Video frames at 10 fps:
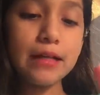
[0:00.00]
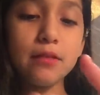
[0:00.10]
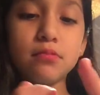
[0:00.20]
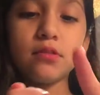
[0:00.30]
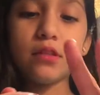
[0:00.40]

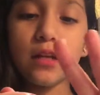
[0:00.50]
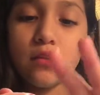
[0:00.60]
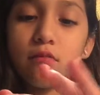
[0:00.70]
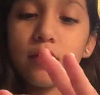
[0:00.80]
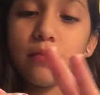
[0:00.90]
lips didn't
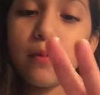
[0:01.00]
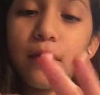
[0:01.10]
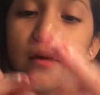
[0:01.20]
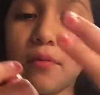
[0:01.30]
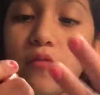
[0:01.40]
used to be
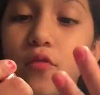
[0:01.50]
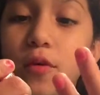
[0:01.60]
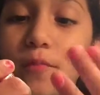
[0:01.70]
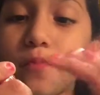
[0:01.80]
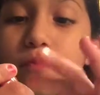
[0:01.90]
pink before.
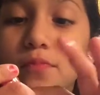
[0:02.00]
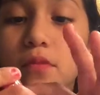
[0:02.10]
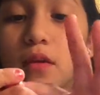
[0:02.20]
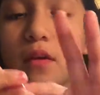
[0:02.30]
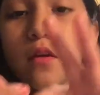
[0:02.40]

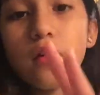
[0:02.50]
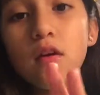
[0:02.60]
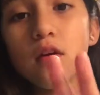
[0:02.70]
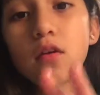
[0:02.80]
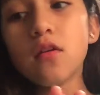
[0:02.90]

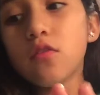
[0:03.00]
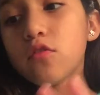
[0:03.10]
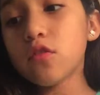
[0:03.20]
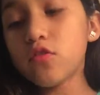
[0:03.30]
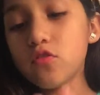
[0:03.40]

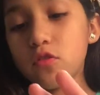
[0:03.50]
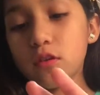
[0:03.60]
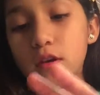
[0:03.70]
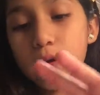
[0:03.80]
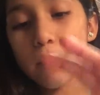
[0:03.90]
So you're just
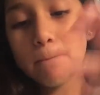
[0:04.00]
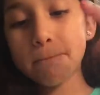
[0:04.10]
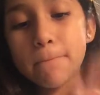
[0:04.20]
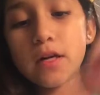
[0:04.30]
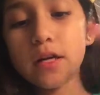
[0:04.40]
gonna
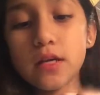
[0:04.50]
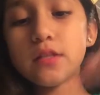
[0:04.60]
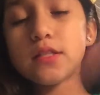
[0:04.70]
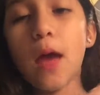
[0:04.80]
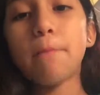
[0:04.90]
put it
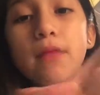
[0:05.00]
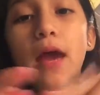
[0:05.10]
in tap.